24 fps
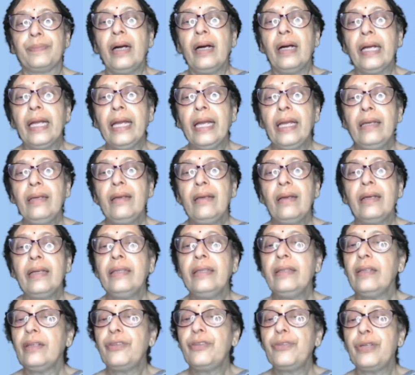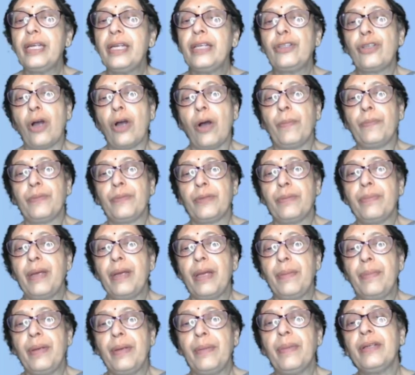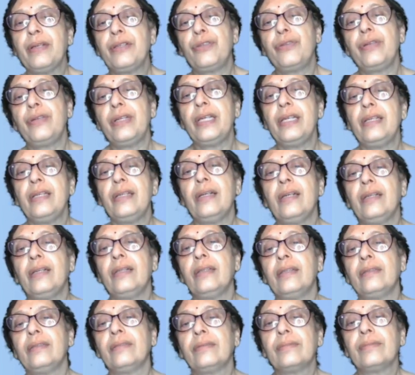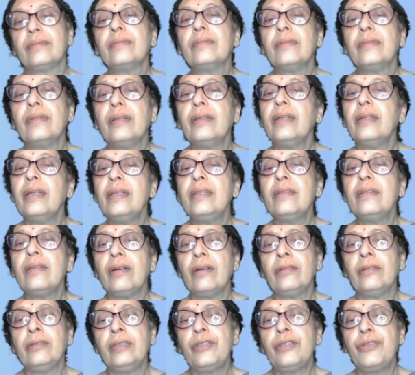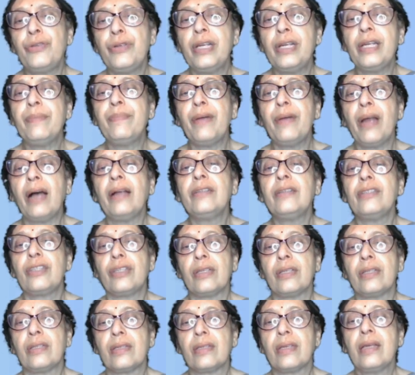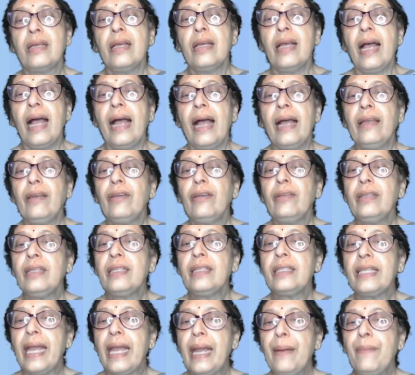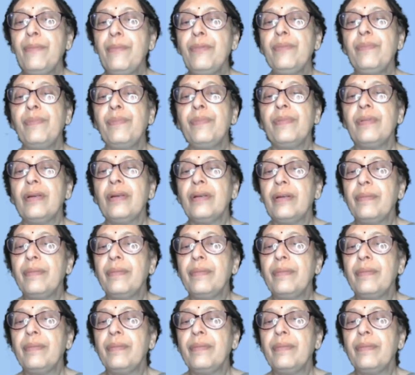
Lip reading: Again, in the tree tops, maybe, but tree in on the tree branches, and on the same